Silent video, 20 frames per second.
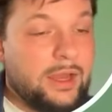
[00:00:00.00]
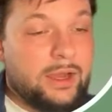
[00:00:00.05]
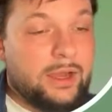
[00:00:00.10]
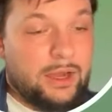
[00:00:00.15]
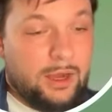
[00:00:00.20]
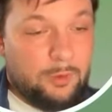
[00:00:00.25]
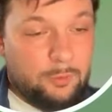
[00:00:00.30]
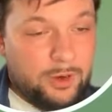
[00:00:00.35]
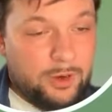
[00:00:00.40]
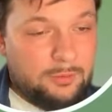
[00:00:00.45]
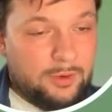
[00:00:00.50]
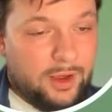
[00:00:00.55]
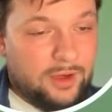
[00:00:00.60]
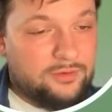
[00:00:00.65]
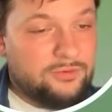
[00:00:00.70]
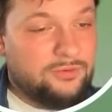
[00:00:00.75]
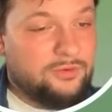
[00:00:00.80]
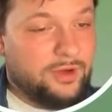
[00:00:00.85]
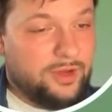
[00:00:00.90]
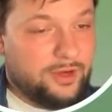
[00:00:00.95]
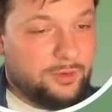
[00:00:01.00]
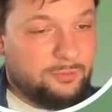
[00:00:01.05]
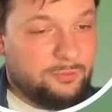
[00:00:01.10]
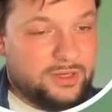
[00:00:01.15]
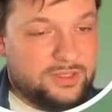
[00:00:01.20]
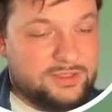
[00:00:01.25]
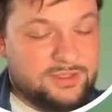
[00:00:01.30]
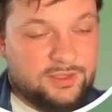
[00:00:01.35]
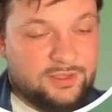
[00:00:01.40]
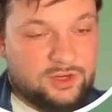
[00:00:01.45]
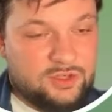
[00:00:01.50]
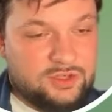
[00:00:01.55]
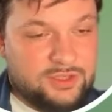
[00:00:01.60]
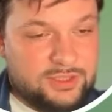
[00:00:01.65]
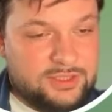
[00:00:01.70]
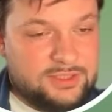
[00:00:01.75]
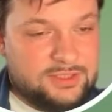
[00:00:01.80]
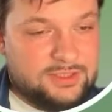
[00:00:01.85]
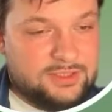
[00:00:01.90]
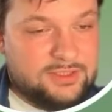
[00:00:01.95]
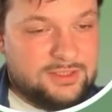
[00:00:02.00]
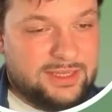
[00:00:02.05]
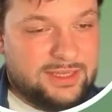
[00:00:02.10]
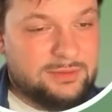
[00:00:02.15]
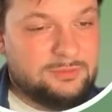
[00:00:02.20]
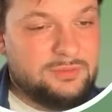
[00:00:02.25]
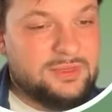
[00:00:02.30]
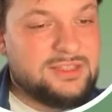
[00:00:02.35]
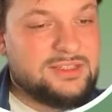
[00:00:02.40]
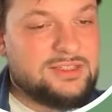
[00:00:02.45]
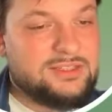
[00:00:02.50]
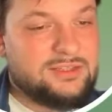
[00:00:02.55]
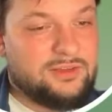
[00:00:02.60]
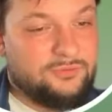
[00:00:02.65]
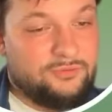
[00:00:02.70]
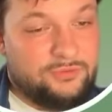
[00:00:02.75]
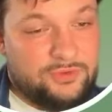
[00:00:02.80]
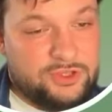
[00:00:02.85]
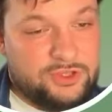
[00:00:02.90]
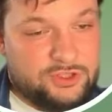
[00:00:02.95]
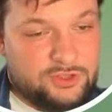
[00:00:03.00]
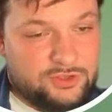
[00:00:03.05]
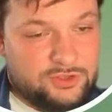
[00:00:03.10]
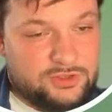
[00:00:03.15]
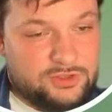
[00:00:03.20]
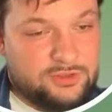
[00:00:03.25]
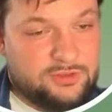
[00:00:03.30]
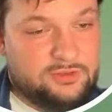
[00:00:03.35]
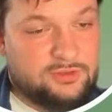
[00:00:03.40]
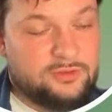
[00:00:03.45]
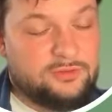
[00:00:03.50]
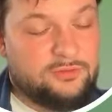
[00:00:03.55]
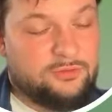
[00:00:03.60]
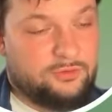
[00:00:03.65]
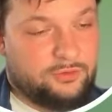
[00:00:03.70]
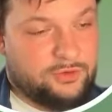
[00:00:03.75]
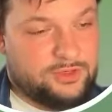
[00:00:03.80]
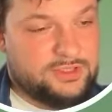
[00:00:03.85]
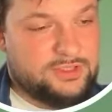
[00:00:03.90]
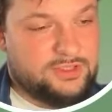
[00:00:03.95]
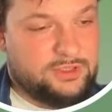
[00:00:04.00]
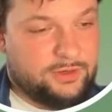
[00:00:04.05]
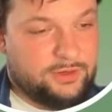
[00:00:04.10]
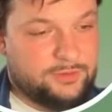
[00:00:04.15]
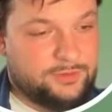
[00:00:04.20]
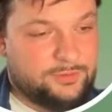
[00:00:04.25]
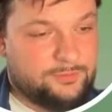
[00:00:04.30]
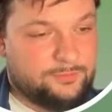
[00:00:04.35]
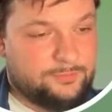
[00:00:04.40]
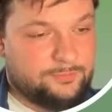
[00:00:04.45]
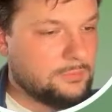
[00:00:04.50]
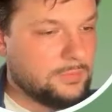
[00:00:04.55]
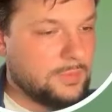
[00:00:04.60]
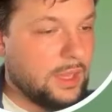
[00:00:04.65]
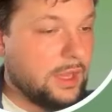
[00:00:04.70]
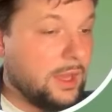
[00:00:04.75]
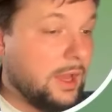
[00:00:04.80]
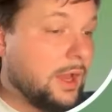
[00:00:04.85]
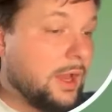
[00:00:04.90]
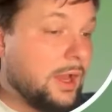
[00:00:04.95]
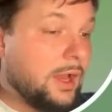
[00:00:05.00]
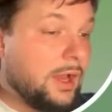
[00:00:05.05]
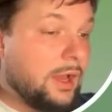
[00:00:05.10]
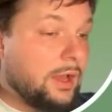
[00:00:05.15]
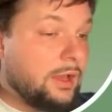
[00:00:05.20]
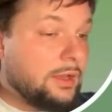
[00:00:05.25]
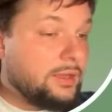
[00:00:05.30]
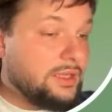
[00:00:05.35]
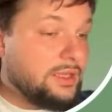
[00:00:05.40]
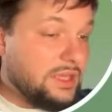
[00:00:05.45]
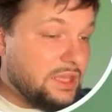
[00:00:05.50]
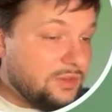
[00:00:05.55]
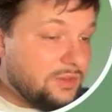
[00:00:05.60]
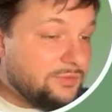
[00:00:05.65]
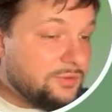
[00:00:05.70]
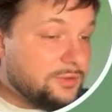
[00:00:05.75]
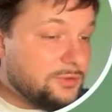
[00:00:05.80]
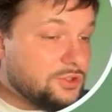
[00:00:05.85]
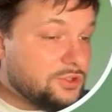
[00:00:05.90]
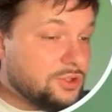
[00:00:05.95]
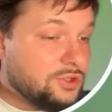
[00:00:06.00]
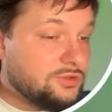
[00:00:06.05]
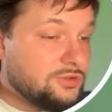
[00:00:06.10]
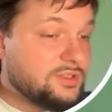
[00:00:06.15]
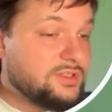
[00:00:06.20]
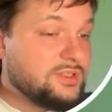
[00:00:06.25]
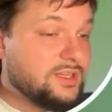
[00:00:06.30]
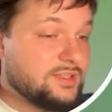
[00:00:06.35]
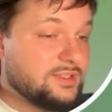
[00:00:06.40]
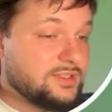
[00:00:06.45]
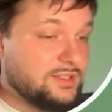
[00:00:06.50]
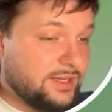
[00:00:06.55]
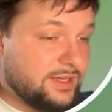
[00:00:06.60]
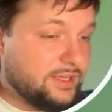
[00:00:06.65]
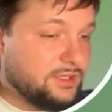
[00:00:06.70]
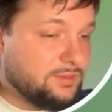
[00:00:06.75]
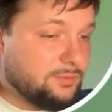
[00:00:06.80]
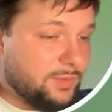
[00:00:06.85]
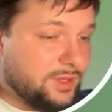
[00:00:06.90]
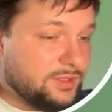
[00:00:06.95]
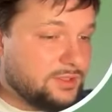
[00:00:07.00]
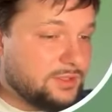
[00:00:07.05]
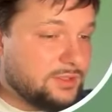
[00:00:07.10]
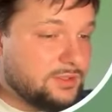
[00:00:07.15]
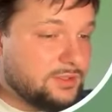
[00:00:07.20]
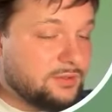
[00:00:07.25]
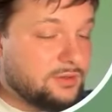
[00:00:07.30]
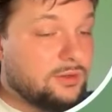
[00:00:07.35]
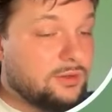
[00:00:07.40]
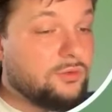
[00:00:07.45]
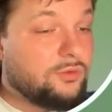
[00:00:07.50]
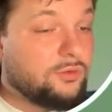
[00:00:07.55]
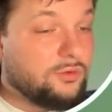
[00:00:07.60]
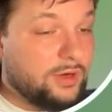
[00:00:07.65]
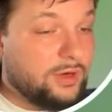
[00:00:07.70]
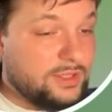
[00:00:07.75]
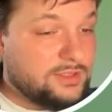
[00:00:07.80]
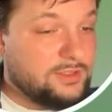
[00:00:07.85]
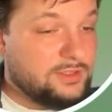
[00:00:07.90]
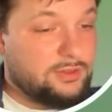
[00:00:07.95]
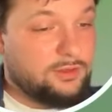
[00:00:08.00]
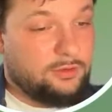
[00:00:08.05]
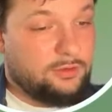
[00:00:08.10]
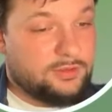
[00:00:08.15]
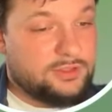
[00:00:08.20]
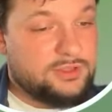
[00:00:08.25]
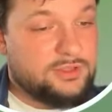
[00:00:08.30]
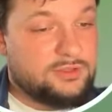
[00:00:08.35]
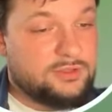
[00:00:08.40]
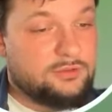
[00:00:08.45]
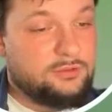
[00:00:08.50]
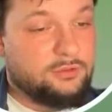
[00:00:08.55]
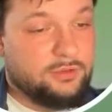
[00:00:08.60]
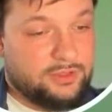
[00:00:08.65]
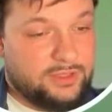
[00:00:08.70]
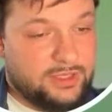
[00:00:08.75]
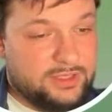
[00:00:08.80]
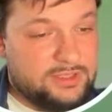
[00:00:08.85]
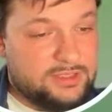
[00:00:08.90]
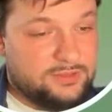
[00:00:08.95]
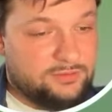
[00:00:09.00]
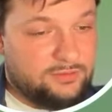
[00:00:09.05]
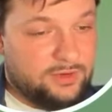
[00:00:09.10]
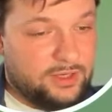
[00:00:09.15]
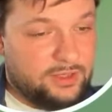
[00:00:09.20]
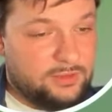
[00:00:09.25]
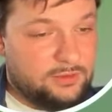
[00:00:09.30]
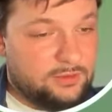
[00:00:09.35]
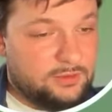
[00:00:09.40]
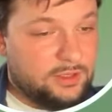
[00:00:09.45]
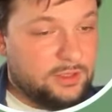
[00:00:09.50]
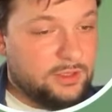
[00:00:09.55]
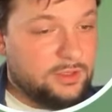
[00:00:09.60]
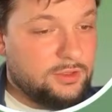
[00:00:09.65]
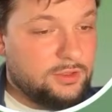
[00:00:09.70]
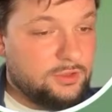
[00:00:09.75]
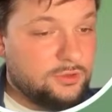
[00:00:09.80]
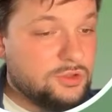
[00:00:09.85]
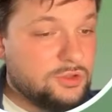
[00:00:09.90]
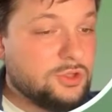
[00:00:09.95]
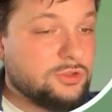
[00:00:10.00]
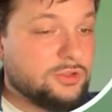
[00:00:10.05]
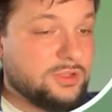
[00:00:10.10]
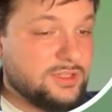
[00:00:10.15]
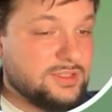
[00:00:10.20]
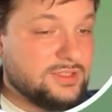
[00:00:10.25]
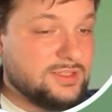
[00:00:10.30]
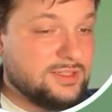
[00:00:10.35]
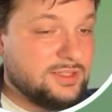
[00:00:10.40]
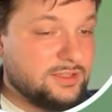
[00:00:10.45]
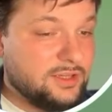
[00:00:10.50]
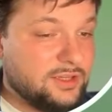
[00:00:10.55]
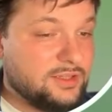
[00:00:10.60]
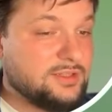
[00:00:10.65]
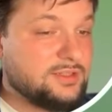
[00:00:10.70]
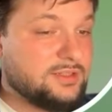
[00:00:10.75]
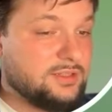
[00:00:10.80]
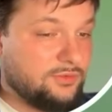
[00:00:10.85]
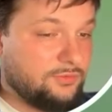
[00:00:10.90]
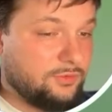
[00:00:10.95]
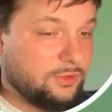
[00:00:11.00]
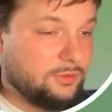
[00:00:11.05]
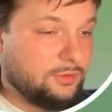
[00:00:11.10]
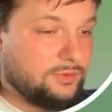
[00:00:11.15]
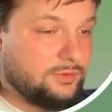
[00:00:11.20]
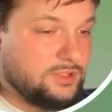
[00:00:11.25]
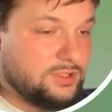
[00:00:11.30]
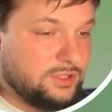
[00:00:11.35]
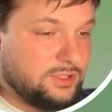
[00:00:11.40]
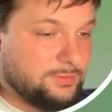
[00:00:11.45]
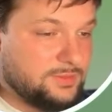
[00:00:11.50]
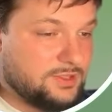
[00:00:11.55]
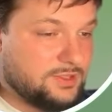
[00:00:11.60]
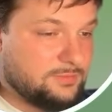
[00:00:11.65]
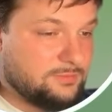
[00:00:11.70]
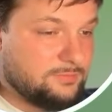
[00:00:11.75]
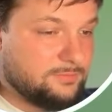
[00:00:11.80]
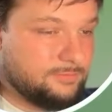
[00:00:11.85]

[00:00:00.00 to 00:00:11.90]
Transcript: However, Firebase Crashlytics can be sufficient for a start. If you choose the second method, writing logs to a text file, you should consider the following tips.